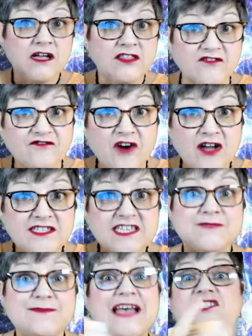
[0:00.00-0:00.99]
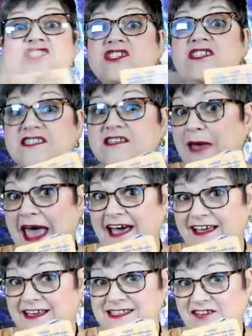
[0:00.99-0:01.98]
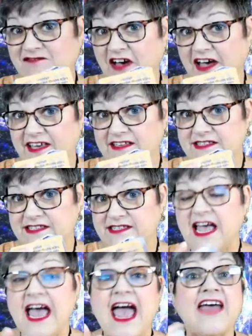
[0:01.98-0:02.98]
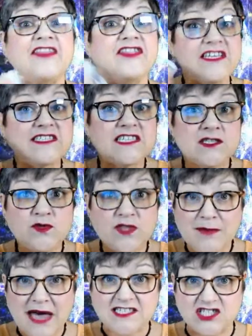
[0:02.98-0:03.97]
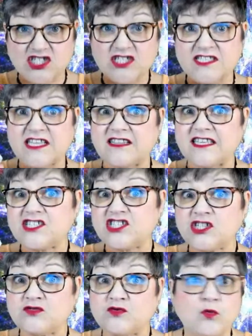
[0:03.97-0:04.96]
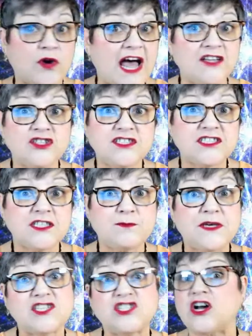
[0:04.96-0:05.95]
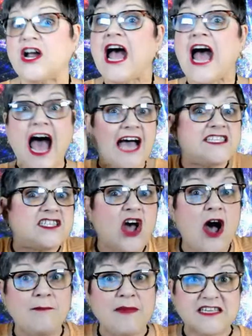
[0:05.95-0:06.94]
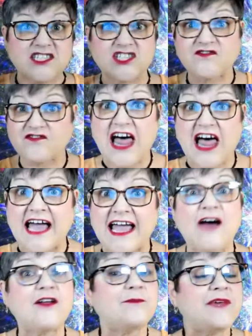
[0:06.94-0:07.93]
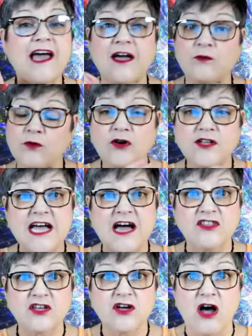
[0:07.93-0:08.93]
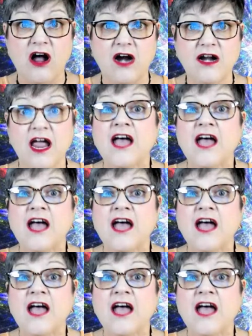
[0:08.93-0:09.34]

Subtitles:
The front is messages, the back is advice. And this is the messages that these children, when I looked at the picture, I saw a message fly out at me. I wrote it down on the card.